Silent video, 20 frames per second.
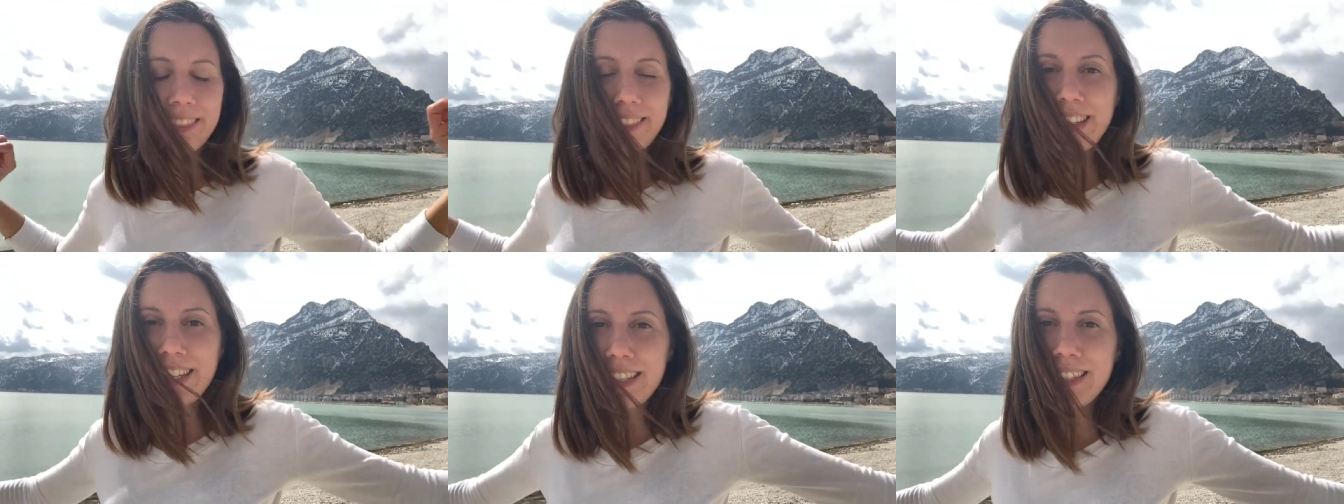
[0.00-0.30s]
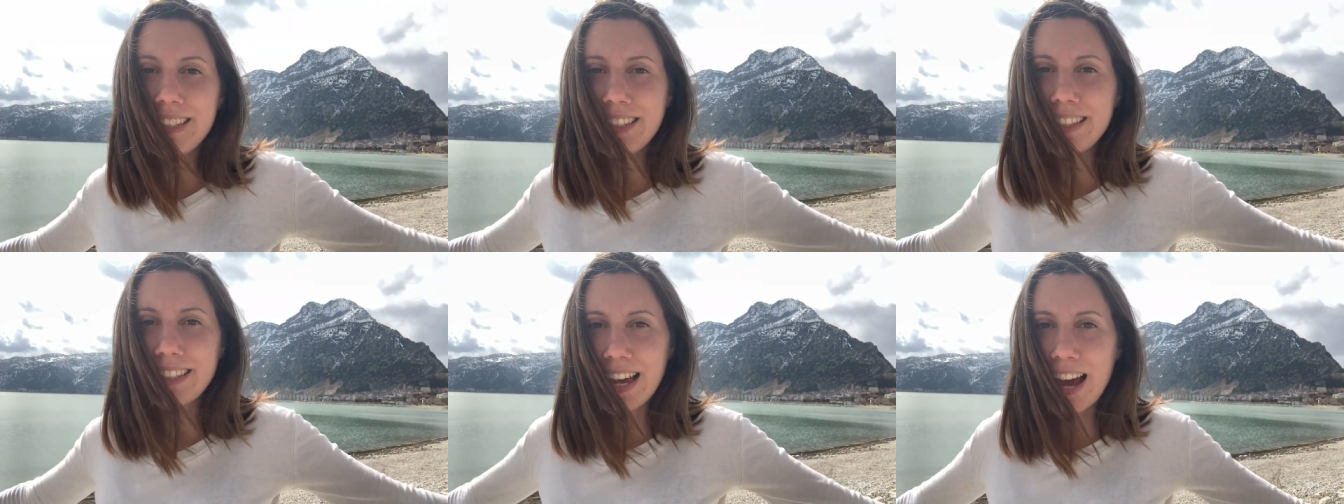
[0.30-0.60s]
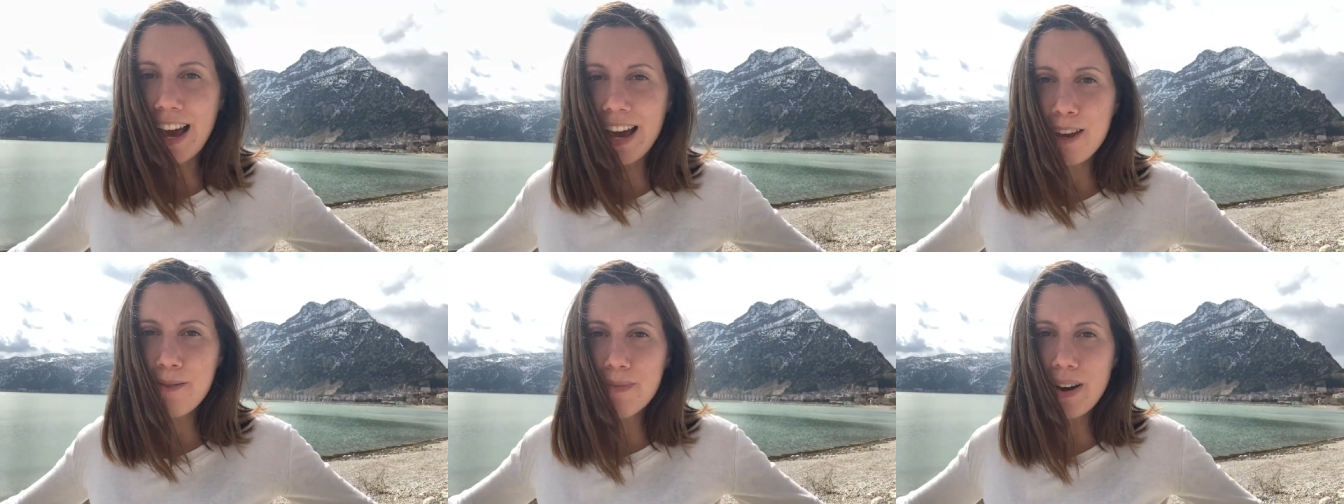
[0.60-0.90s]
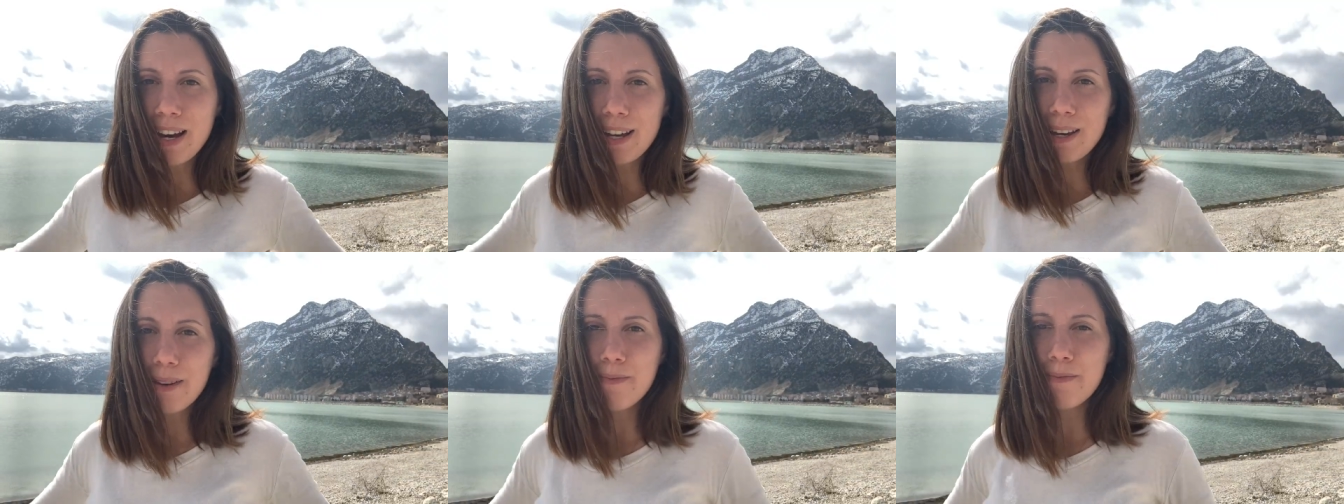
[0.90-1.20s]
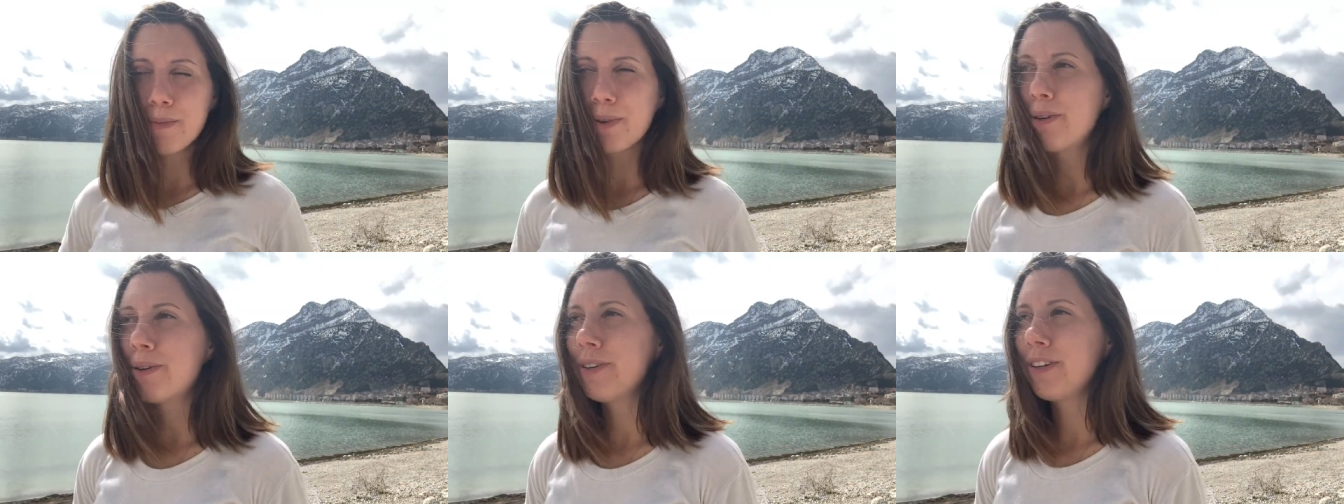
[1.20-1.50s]
This time I
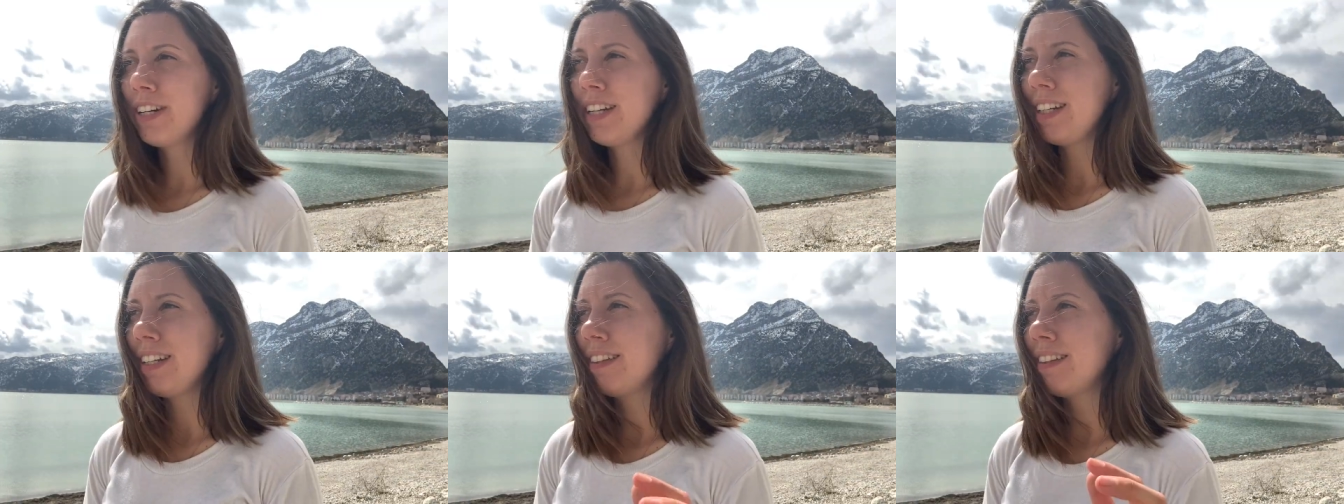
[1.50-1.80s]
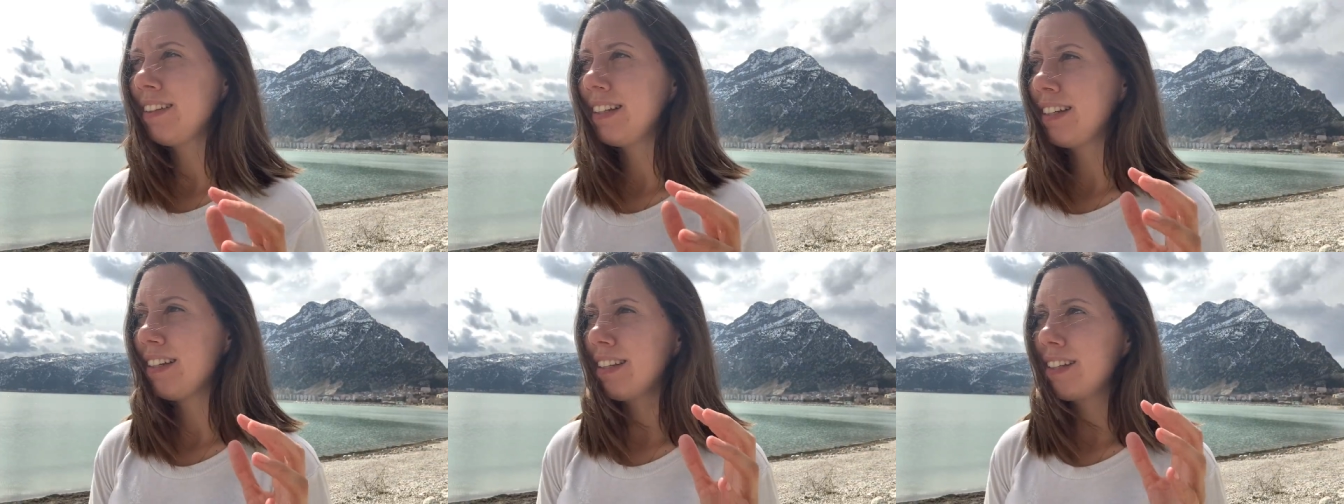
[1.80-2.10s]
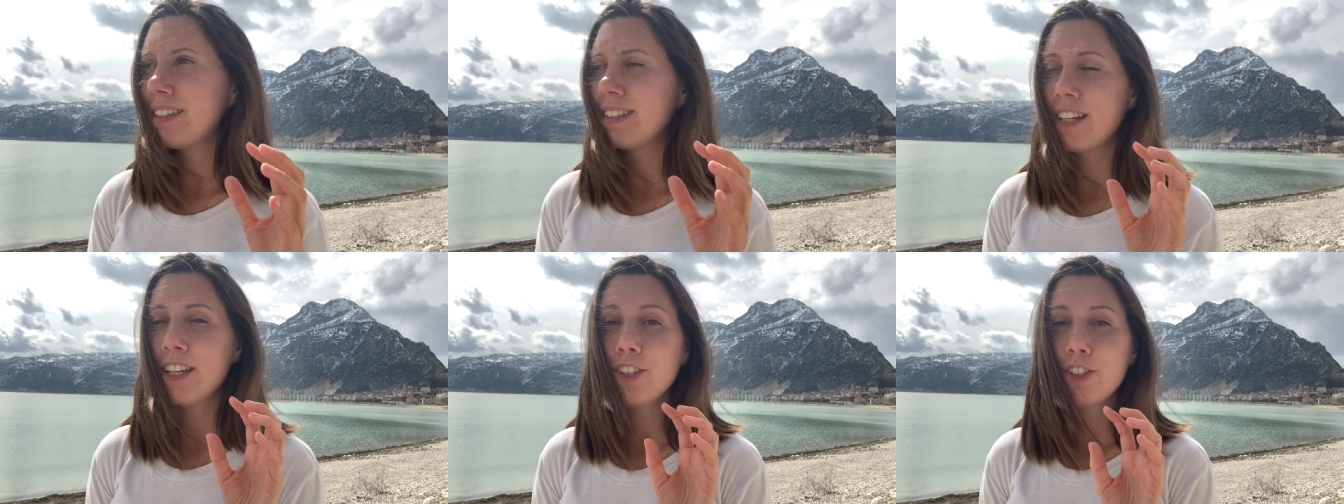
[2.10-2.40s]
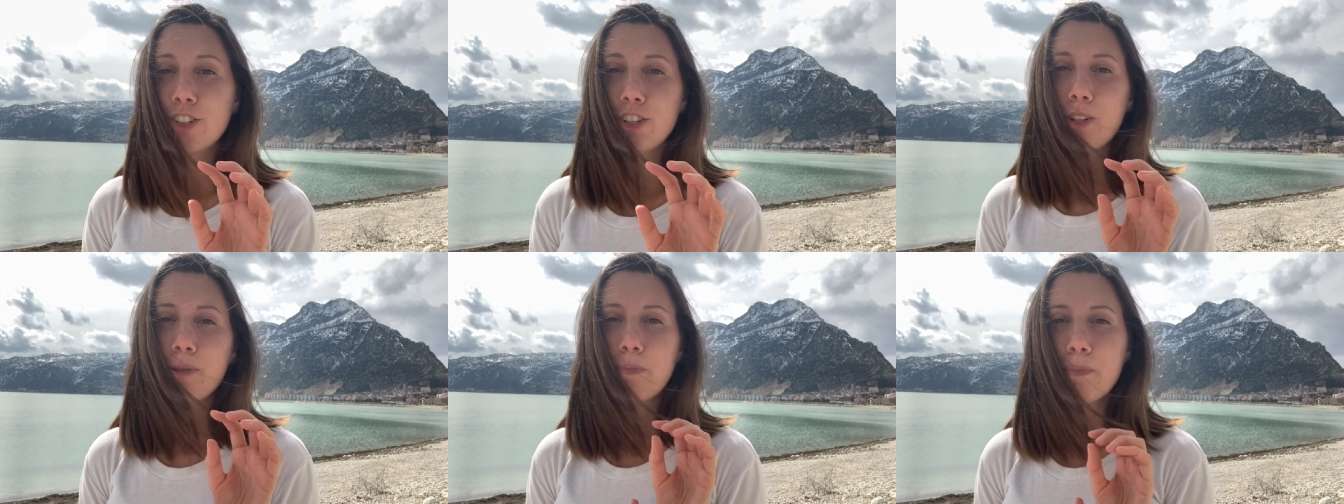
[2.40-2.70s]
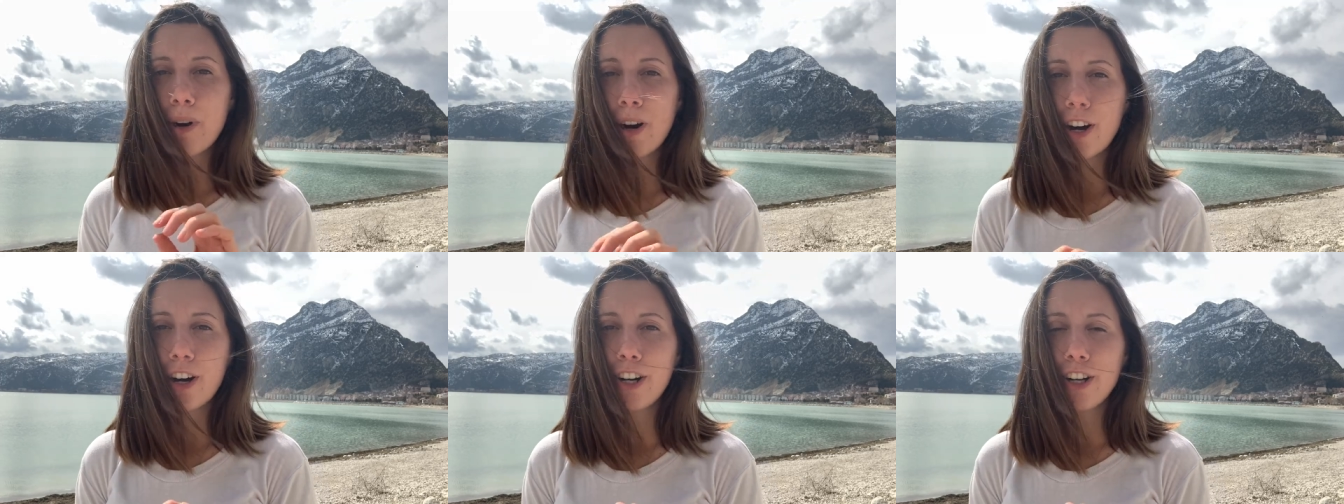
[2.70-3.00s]
am more in the central
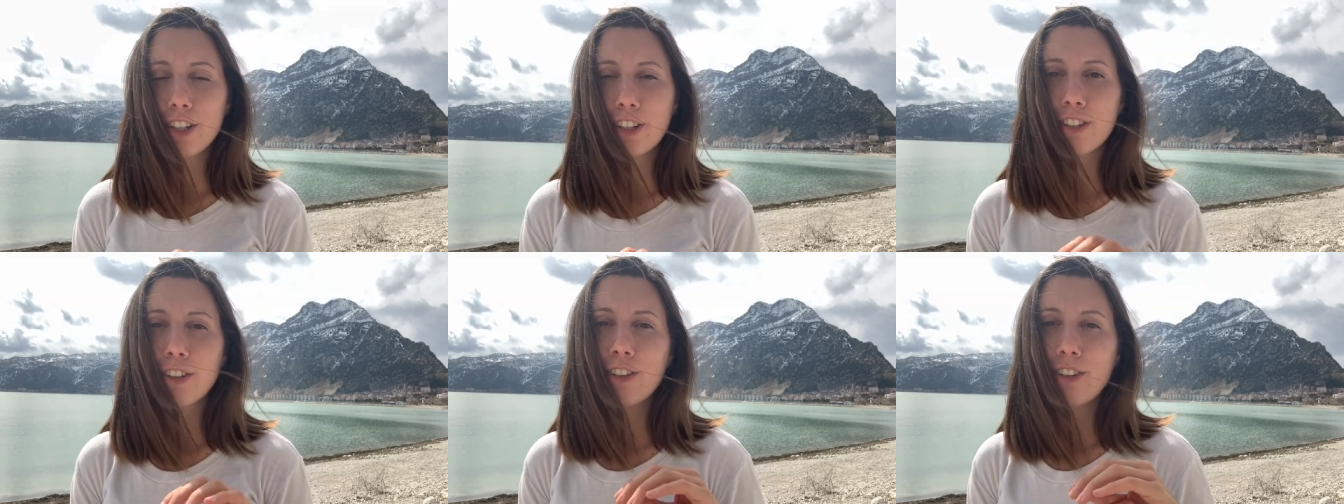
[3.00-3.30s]
part